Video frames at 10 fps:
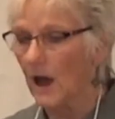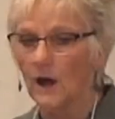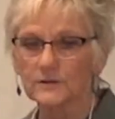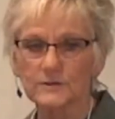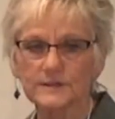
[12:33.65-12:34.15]

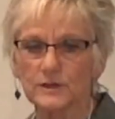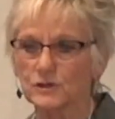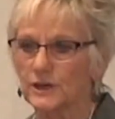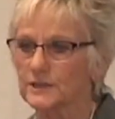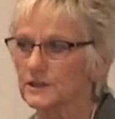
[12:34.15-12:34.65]
Also
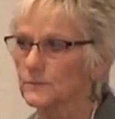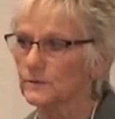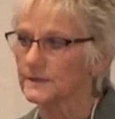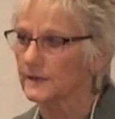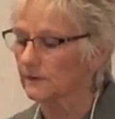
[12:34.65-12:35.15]
said Jesus
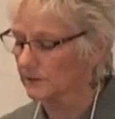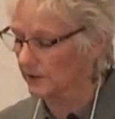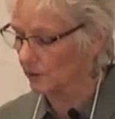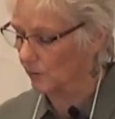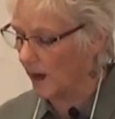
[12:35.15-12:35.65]
was killed
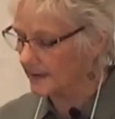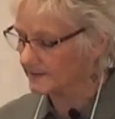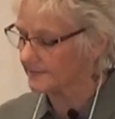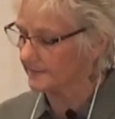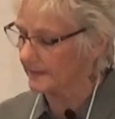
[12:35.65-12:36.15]
on the
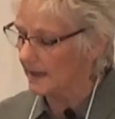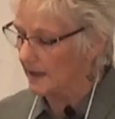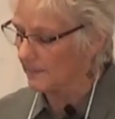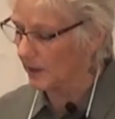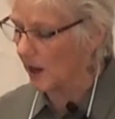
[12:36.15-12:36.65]
cross,
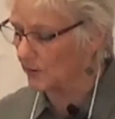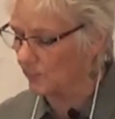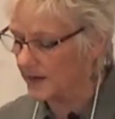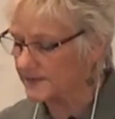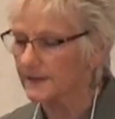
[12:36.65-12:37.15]
but God
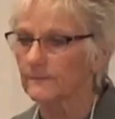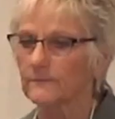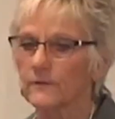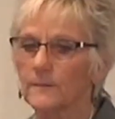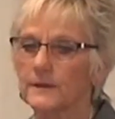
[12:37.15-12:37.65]
raised
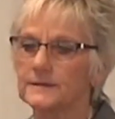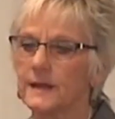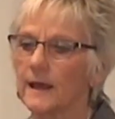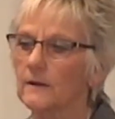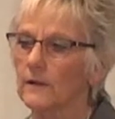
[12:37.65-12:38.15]
him from the
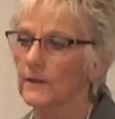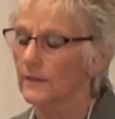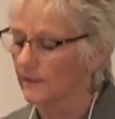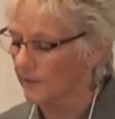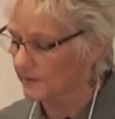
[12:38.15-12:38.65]
dead on the
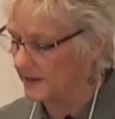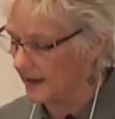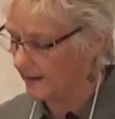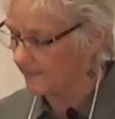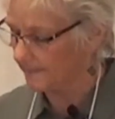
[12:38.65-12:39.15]
third
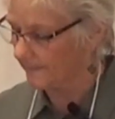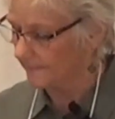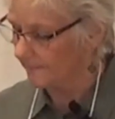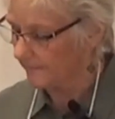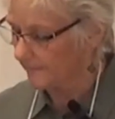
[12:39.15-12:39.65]
day,
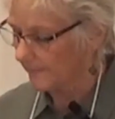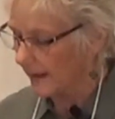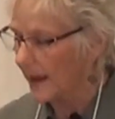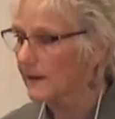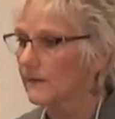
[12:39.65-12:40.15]

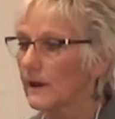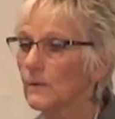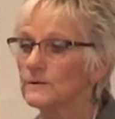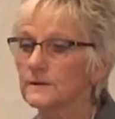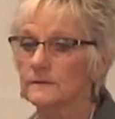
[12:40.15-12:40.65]
and
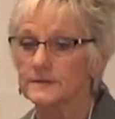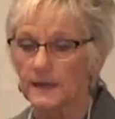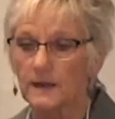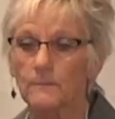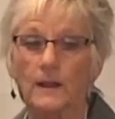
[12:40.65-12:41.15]
he was
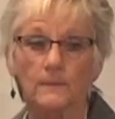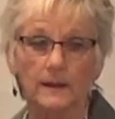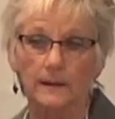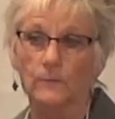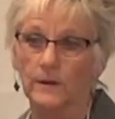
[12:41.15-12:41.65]
seen by
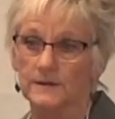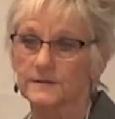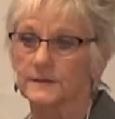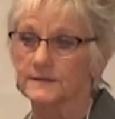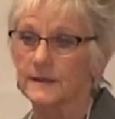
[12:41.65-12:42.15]
many
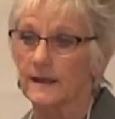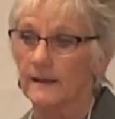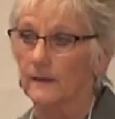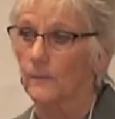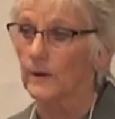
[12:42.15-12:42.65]
witnesses
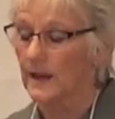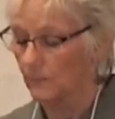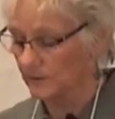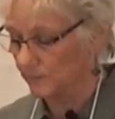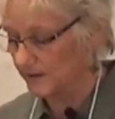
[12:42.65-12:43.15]
when he
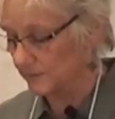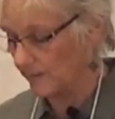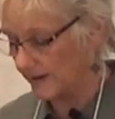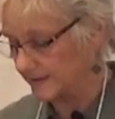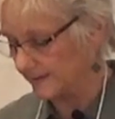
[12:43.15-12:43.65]
was
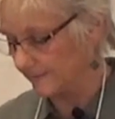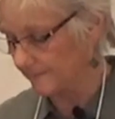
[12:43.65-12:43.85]
resurrected.